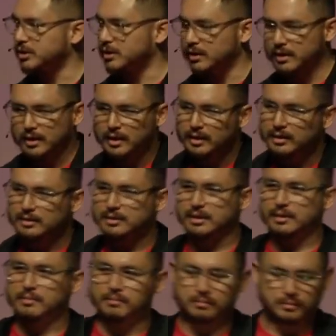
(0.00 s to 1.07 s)
you
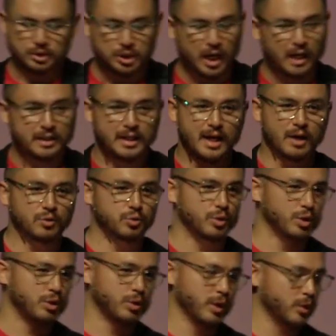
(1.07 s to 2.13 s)
to jot down
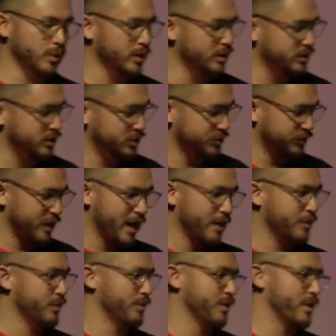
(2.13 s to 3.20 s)
real quick. We're going to fly
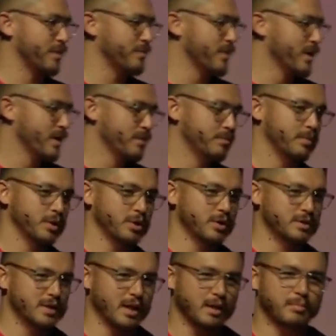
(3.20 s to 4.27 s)
through them, but you
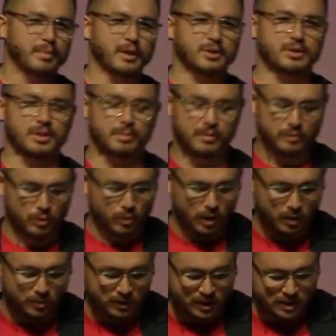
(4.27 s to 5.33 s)
can take a picture of them if you
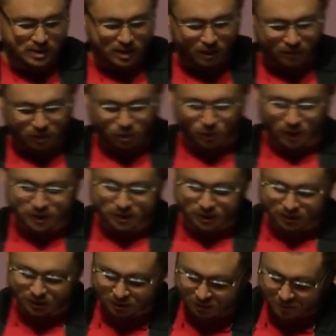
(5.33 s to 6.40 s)
want. But these 7
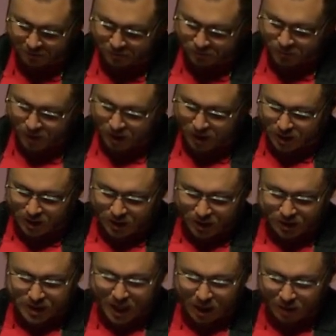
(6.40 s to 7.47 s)
questions
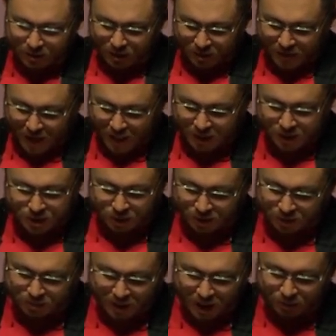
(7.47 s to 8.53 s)
is how do you know
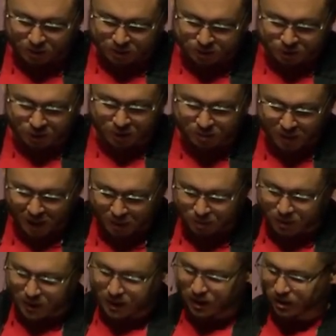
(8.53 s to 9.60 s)
the Bible is true? The
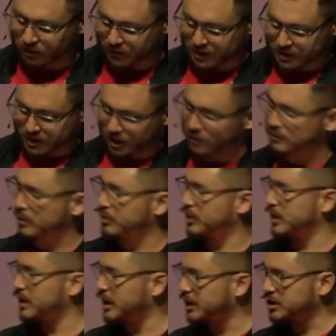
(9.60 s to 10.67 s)
Bible in and of itself, the
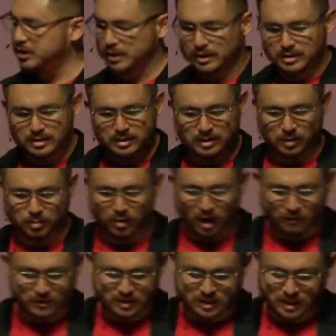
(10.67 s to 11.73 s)
predictions, the
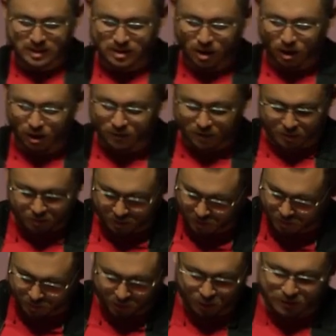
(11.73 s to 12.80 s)
prophecies, all of it,
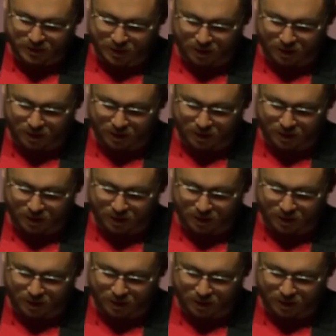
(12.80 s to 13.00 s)
it proves